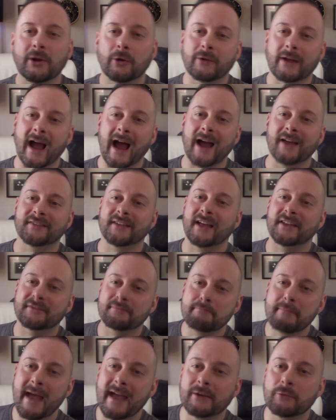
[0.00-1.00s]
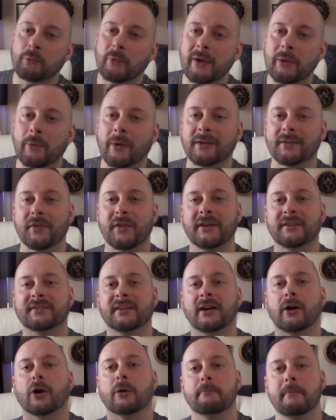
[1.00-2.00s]
guys, as men, we want things
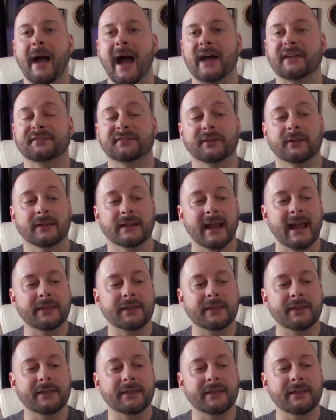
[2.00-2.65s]
that are masculine,